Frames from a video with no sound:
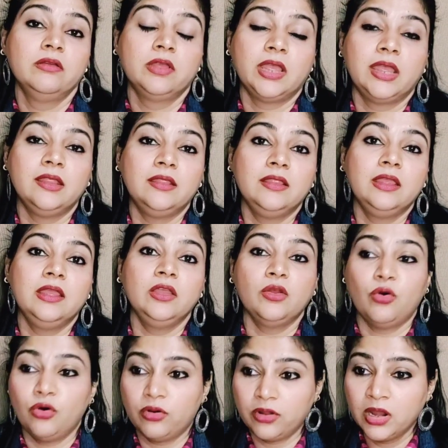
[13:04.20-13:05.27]
Hindi
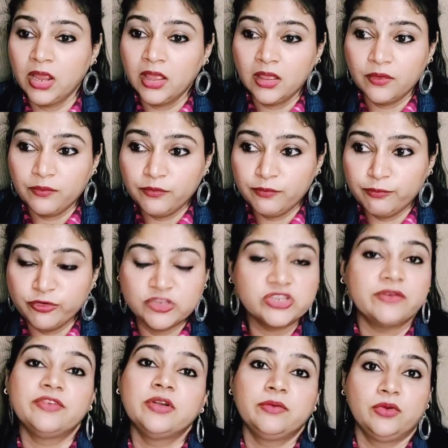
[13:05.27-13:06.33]
or
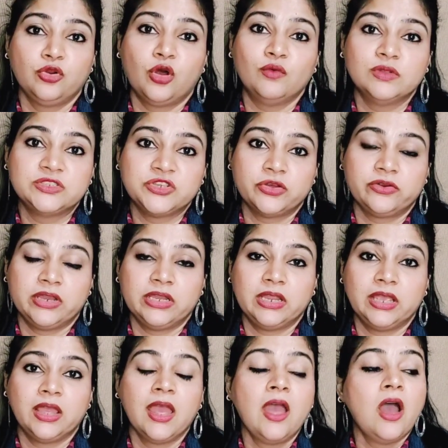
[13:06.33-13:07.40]
whichever novels you're
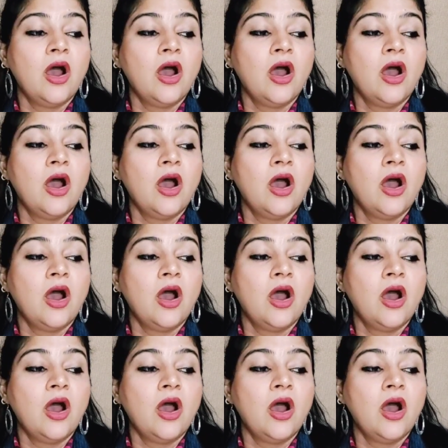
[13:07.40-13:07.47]
reading.